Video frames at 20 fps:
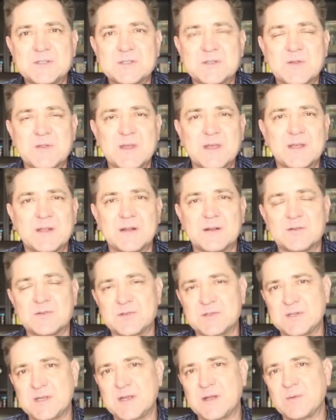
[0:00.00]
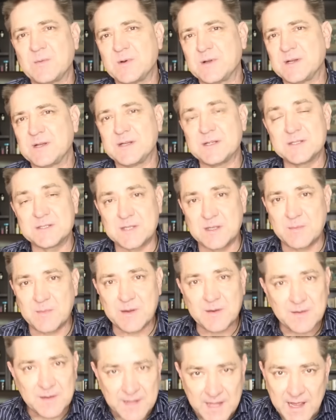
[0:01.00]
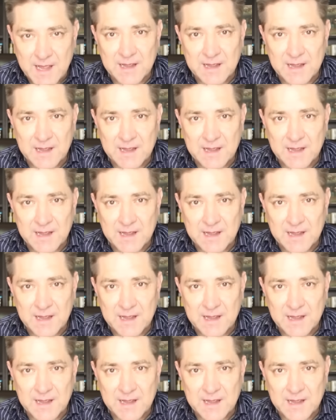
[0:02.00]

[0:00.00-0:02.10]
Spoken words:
so they can understand what it is they may already